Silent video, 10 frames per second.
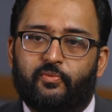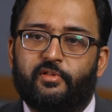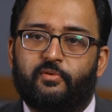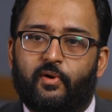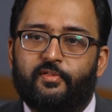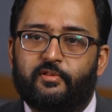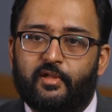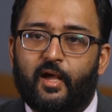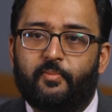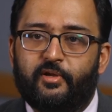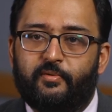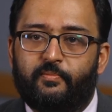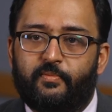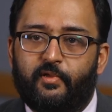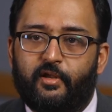reason why this is happening,
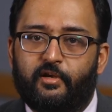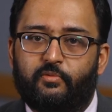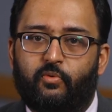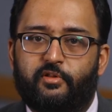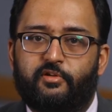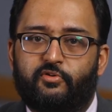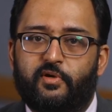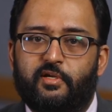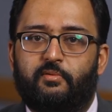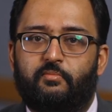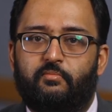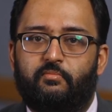and it's once you treat it,